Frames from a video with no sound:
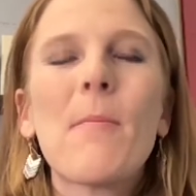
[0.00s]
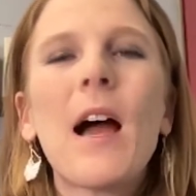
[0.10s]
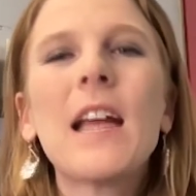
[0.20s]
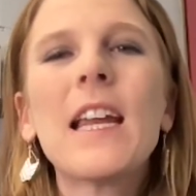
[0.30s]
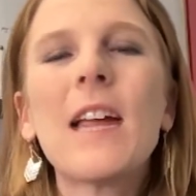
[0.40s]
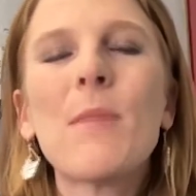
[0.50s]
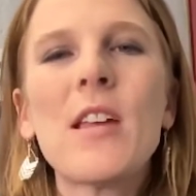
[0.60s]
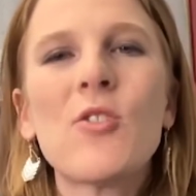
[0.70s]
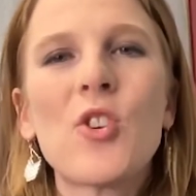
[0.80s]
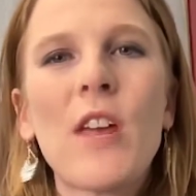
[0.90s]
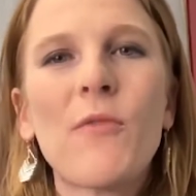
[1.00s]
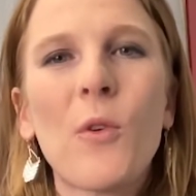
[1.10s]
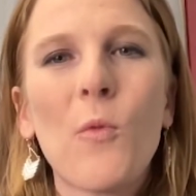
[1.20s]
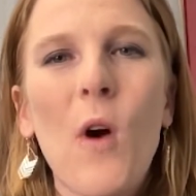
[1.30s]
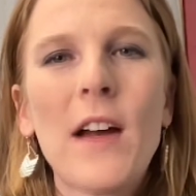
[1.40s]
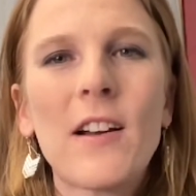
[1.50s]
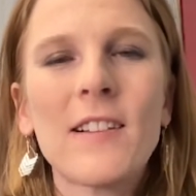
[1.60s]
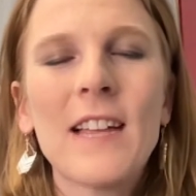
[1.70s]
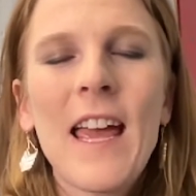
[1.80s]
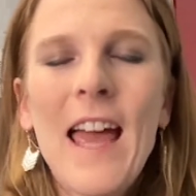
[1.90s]
my name is Jennifer
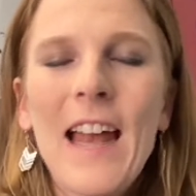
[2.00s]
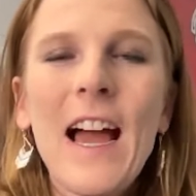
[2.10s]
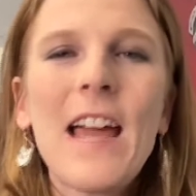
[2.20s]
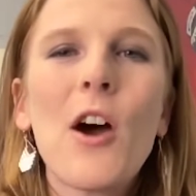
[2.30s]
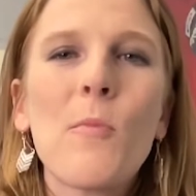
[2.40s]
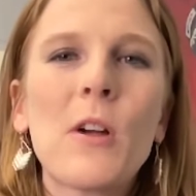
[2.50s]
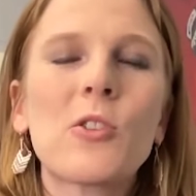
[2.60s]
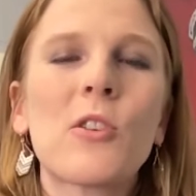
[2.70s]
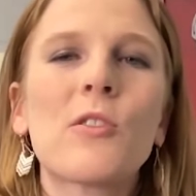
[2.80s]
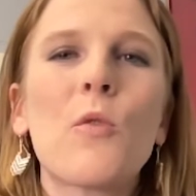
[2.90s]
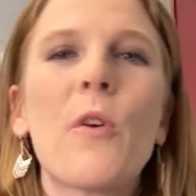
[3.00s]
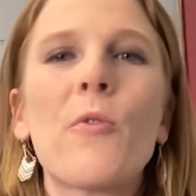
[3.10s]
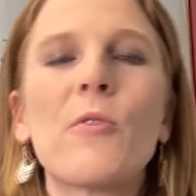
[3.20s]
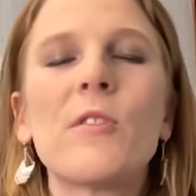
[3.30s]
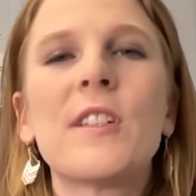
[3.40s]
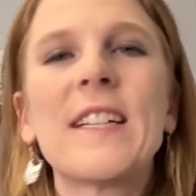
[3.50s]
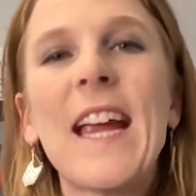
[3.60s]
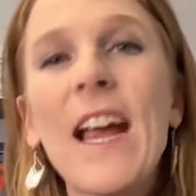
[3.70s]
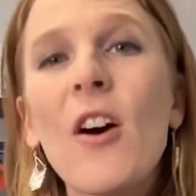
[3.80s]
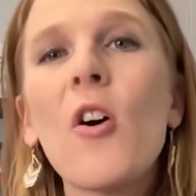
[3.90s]
Waters and I help martial arts school owners
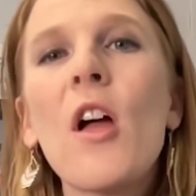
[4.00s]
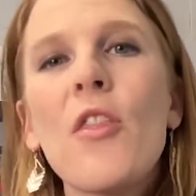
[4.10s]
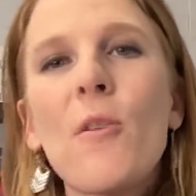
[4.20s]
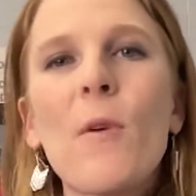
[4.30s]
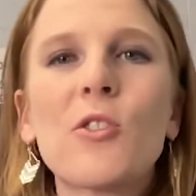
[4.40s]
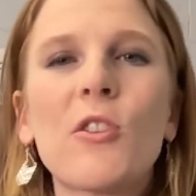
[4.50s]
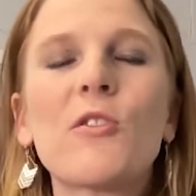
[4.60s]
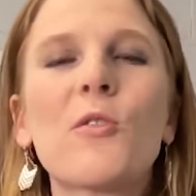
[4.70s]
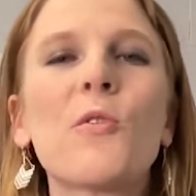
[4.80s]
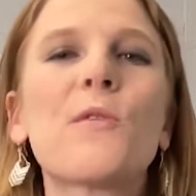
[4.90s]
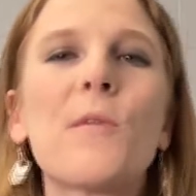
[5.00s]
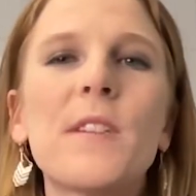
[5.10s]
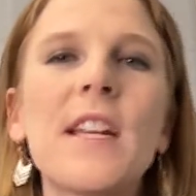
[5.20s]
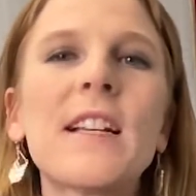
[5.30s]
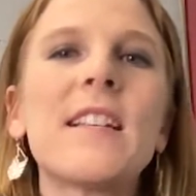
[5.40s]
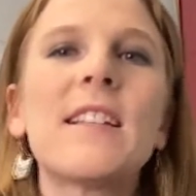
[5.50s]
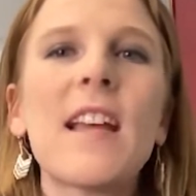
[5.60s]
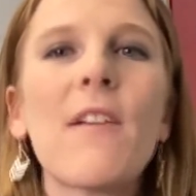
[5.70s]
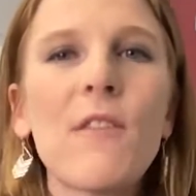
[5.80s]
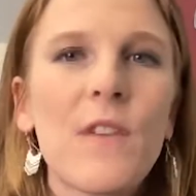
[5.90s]
scale their martial arts schools from 6 to
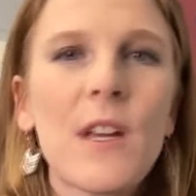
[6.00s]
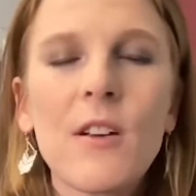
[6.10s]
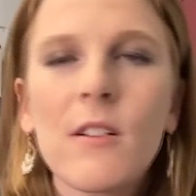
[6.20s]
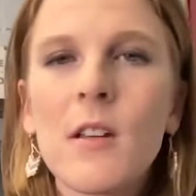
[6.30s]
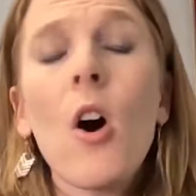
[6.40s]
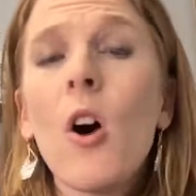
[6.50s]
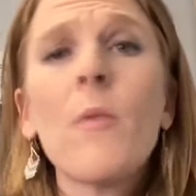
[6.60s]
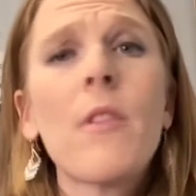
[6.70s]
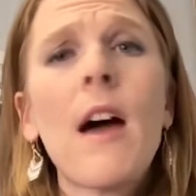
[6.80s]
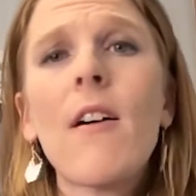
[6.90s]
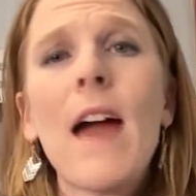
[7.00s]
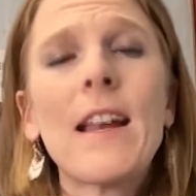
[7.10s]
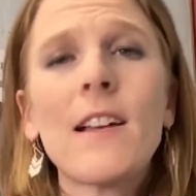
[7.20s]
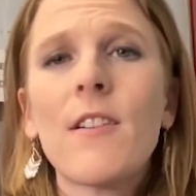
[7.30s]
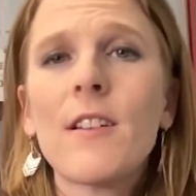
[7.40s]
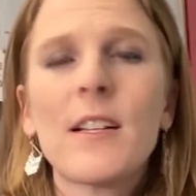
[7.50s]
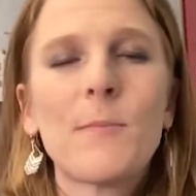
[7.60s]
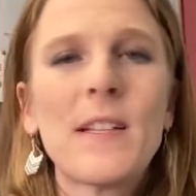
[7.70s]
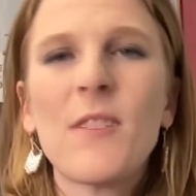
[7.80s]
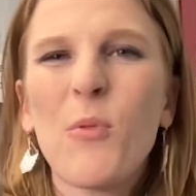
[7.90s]
7 figures all without adding on
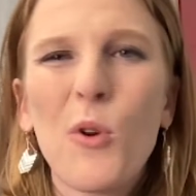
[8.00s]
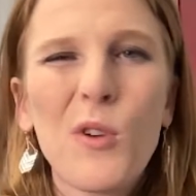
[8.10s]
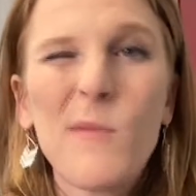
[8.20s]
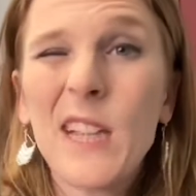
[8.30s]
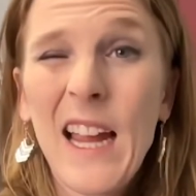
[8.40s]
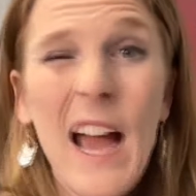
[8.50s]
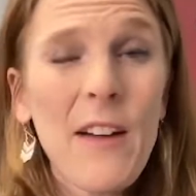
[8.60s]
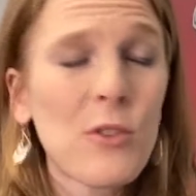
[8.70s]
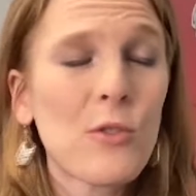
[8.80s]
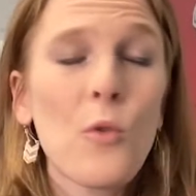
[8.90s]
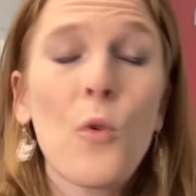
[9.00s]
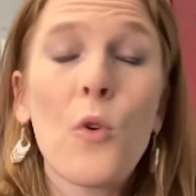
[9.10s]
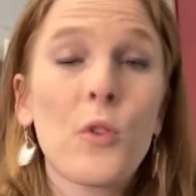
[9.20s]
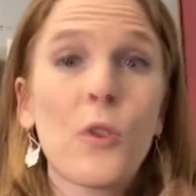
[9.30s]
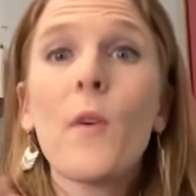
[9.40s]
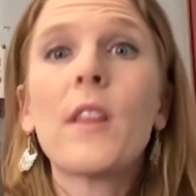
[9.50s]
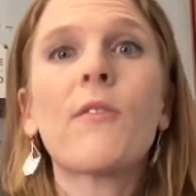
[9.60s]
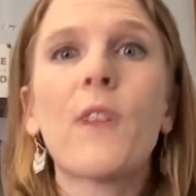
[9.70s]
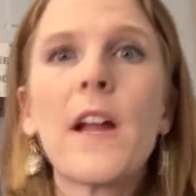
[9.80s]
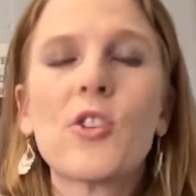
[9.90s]
expensive programs like after school or going the
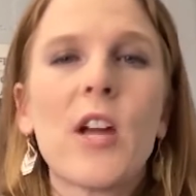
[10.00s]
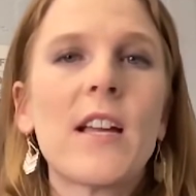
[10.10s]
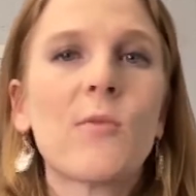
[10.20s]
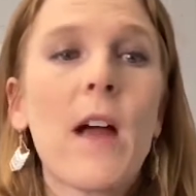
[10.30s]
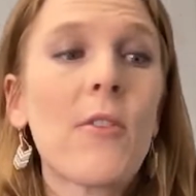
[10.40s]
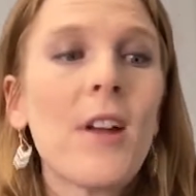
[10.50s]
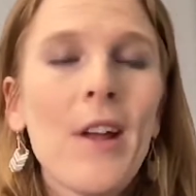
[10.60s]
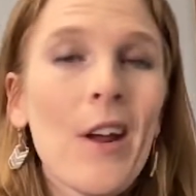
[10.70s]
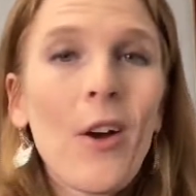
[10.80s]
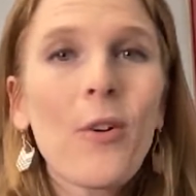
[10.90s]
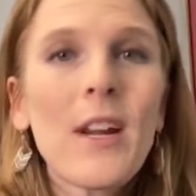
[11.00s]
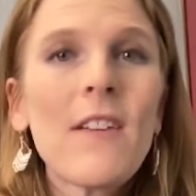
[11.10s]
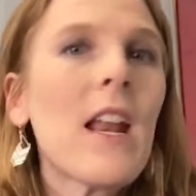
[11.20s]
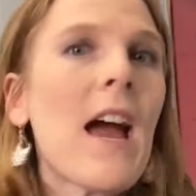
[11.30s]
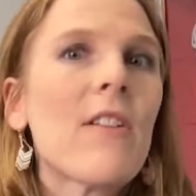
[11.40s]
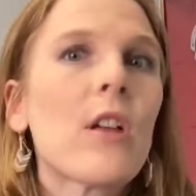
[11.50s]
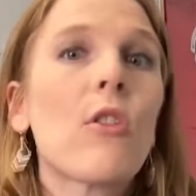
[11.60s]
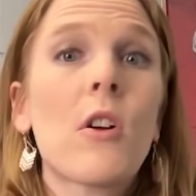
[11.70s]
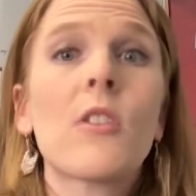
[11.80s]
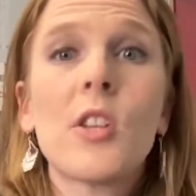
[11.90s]
franchise route or even having a
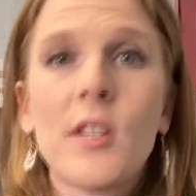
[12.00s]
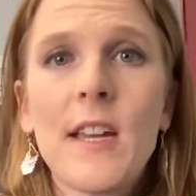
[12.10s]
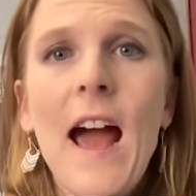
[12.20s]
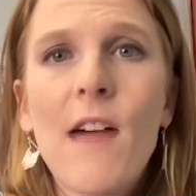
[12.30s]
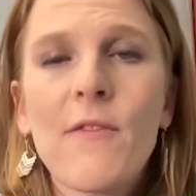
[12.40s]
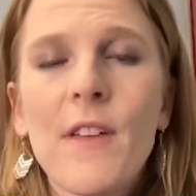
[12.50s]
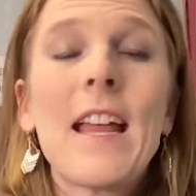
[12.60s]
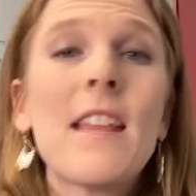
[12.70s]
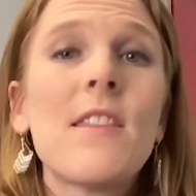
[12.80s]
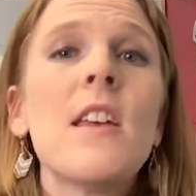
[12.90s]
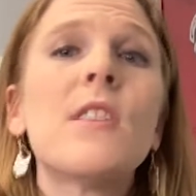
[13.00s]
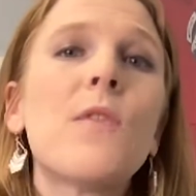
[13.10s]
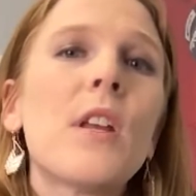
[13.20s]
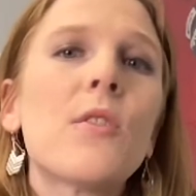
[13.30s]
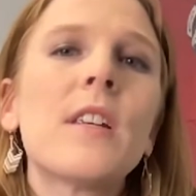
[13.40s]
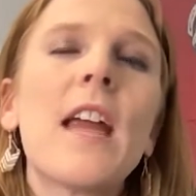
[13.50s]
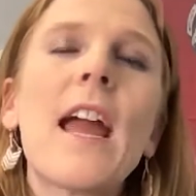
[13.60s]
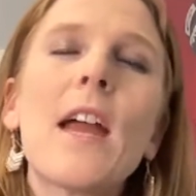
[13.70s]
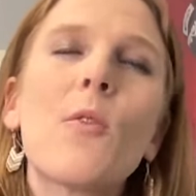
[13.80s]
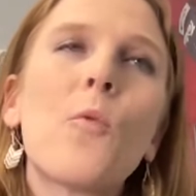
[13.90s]
large staff. And in this video
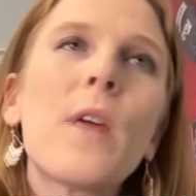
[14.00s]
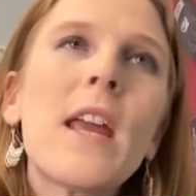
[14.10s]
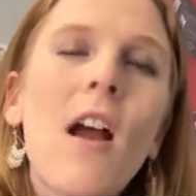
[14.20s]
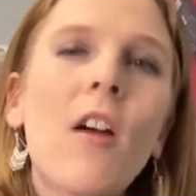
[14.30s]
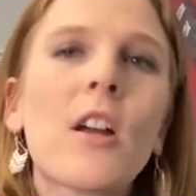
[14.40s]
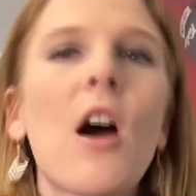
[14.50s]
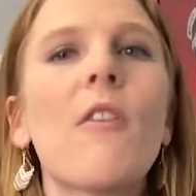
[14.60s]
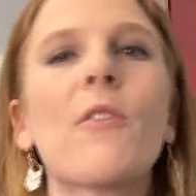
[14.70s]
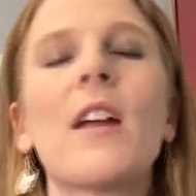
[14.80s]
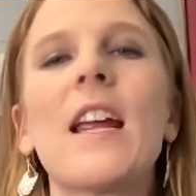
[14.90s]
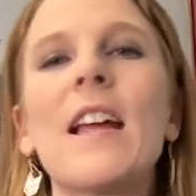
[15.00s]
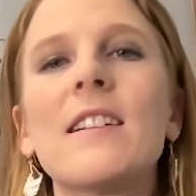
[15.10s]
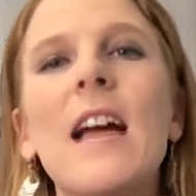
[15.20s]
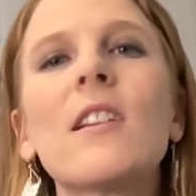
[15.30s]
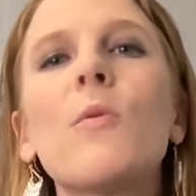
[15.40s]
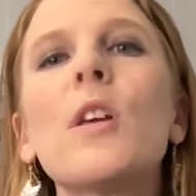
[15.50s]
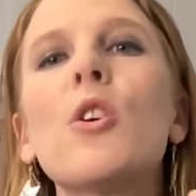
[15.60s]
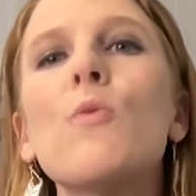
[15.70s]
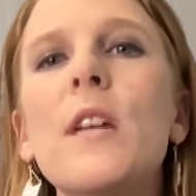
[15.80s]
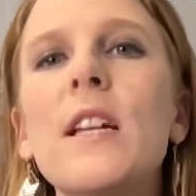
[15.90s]
today, we are covering exactly what
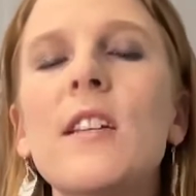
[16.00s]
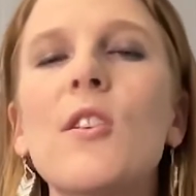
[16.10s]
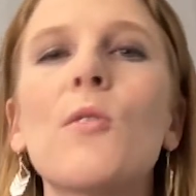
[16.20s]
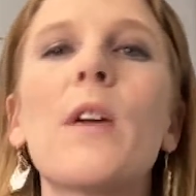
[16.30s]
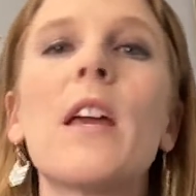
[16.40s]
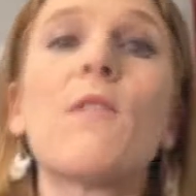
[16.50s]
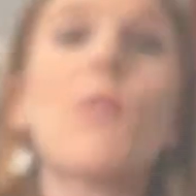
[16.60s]
you need to do if